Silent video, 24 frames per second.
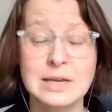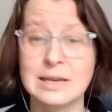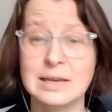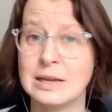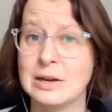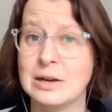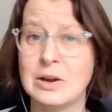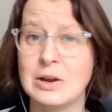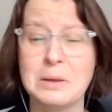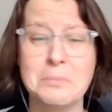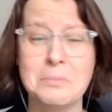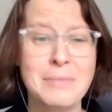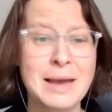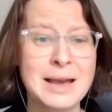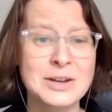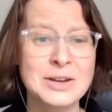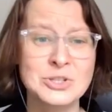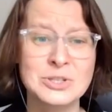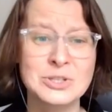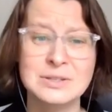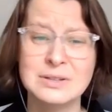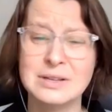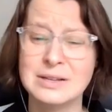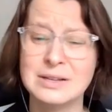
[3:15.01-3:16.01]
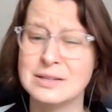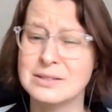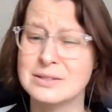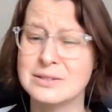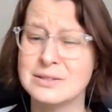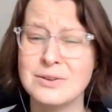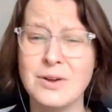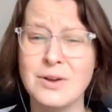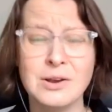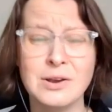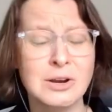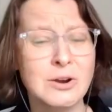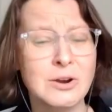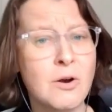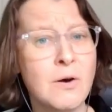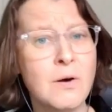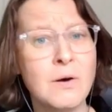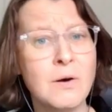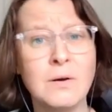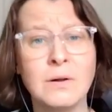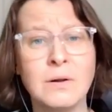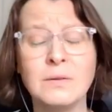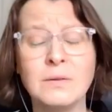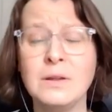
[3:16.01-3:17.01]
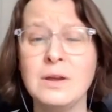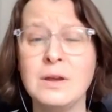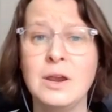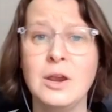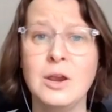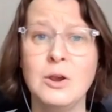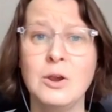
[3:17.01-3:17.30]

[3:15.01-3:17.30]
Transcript: I cannot imagine. It is not at all